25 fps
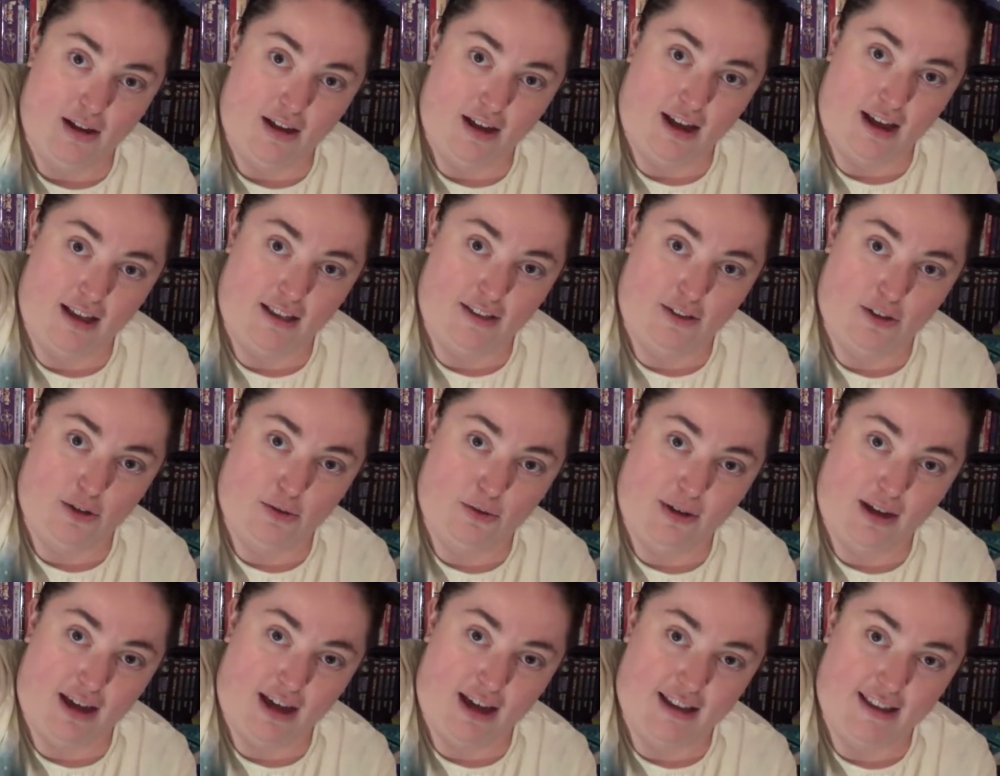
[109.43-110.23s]
And so
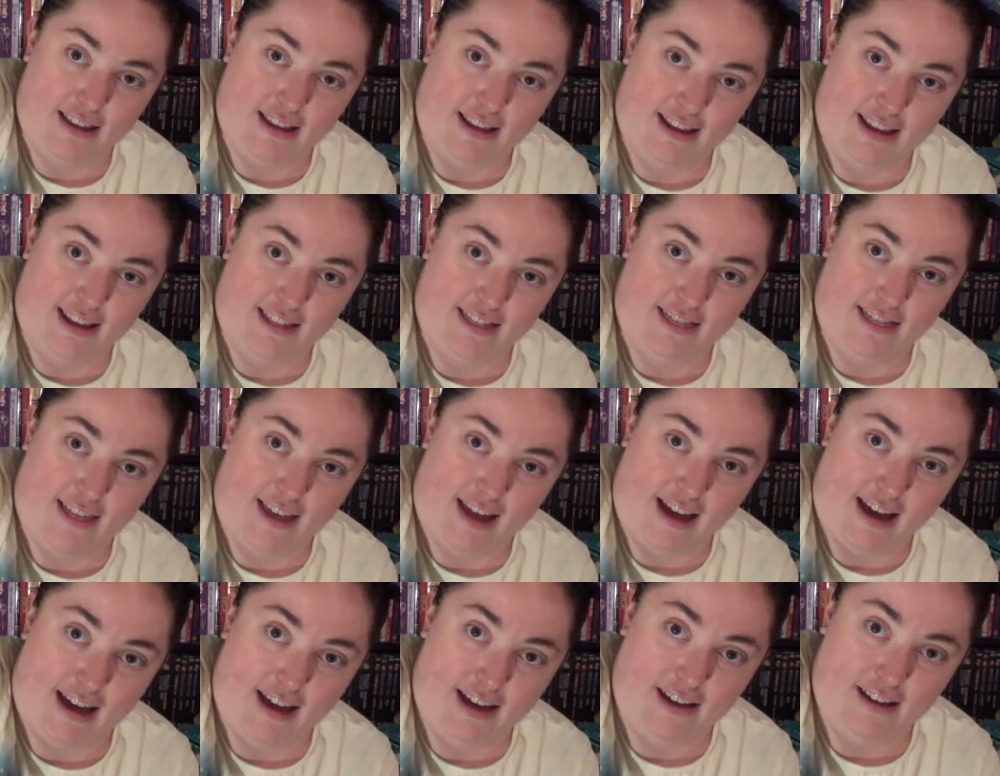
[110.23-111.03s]
we had to get
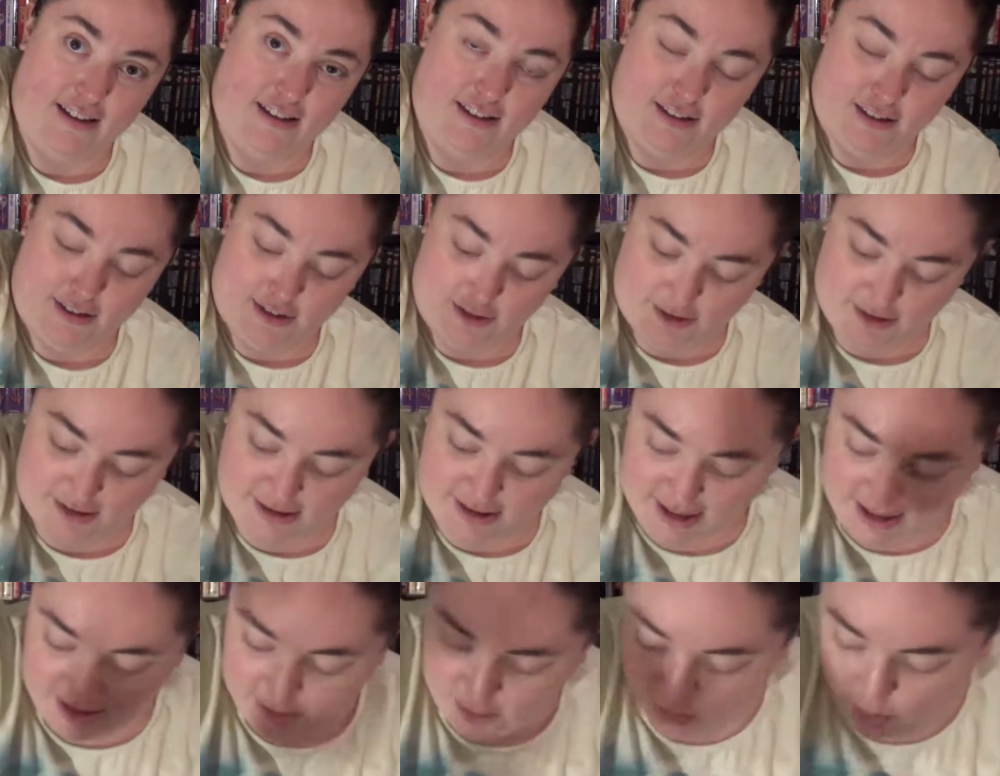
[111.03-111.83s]
that. So isn't
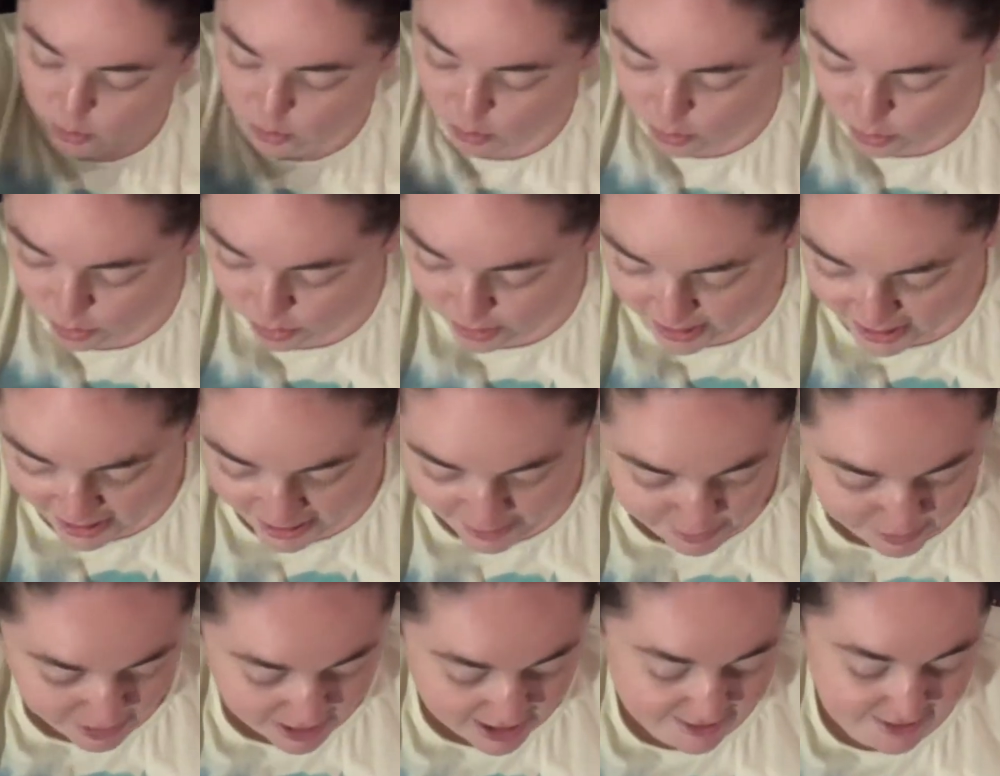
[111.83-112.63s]
that cool,
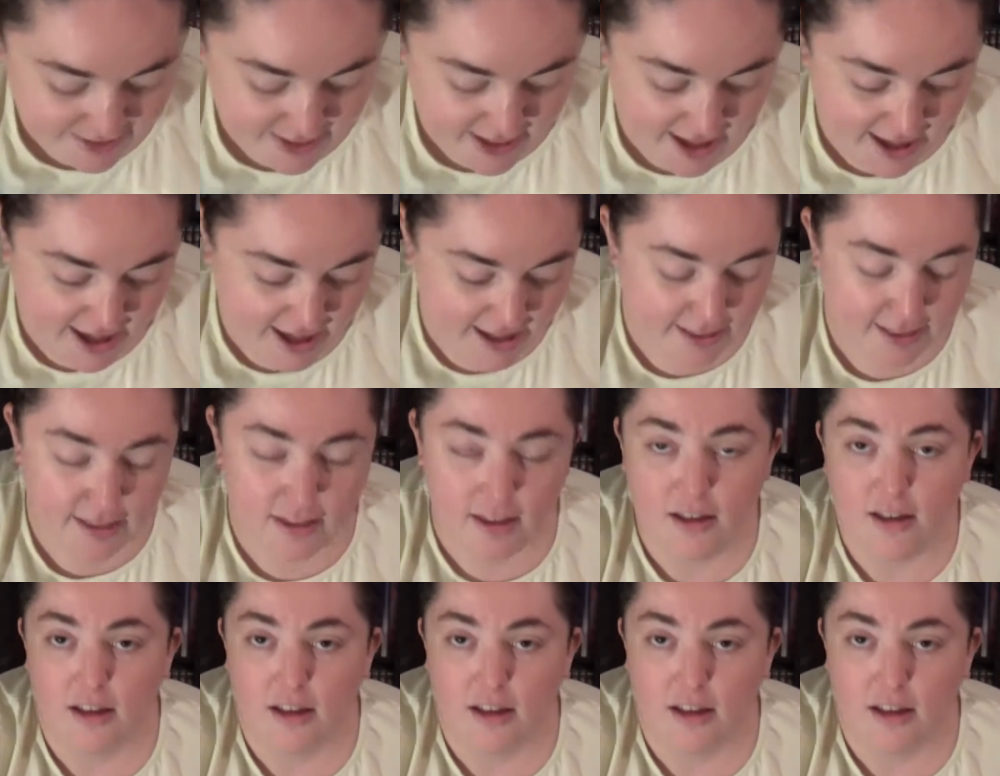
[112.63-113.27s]
guy? We got that at